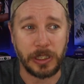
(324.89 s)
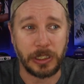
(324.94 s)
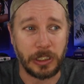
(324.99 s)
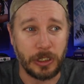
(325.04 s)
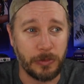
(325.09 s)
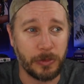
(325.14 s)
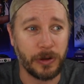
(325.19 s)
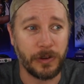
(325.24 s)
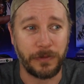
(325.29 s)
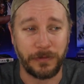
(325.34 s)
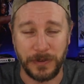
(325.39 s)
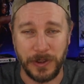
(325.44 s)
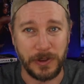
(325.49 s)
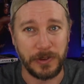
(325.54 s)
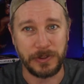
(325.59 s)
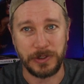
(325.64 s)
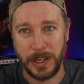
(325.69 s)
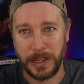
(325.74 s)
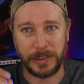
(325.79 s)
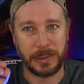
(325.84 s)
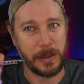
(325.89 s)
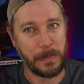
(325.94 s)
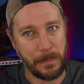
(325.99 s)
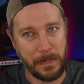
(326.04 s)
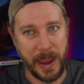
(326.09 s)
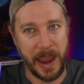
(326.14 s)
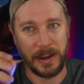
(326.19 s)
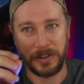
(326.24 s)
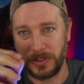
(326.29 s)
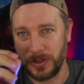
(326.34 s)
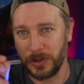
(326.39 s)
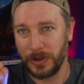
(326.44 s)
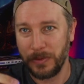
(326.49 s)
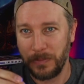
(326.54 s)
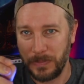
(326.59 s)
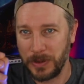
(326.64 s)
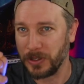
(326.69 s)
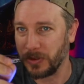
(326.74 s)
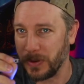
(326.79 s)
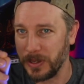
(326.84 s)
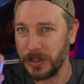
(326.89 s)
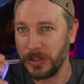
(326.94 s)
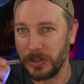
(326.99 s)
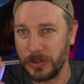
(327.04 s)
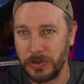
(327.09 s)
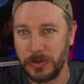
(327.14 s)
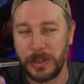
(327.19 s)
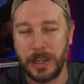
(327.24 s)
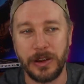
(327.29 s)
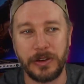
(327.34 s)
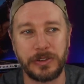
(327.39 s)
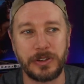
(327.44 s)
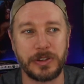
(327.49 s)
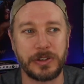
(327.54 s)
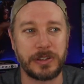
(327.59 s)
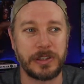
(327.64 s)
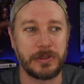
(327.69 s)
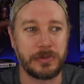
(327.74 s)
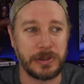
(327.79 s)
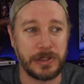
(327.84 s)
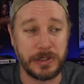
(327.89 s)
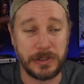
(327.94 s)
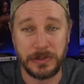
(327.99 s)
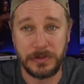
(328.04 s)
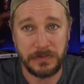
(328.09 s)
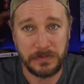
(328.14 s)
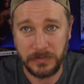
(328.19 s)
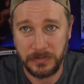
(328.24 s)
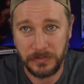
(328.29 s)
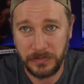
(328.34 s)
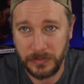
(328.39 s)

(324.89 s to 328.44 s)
of the humor feels like the banter between the two characters that was